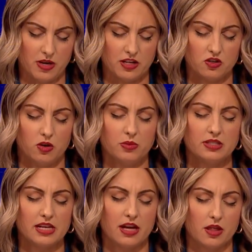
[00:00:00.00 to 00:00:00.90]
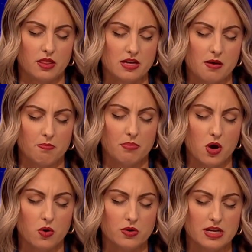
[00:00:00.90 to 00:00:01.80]
and it's almost like the
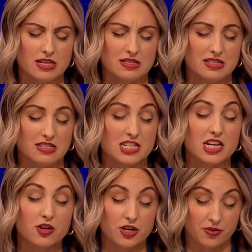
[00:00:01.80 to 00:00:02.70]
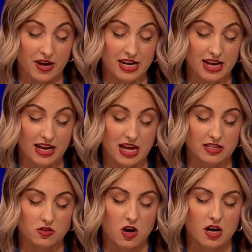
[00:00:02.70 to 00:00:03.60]
bone is deteriorating and
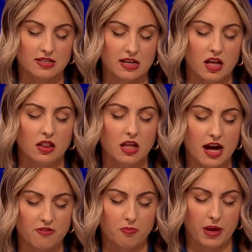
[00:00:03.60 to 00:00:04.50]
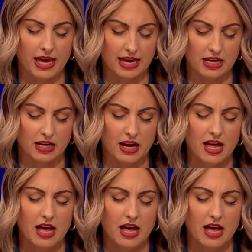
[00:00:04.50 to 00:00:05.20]
it's causing a lot of pain.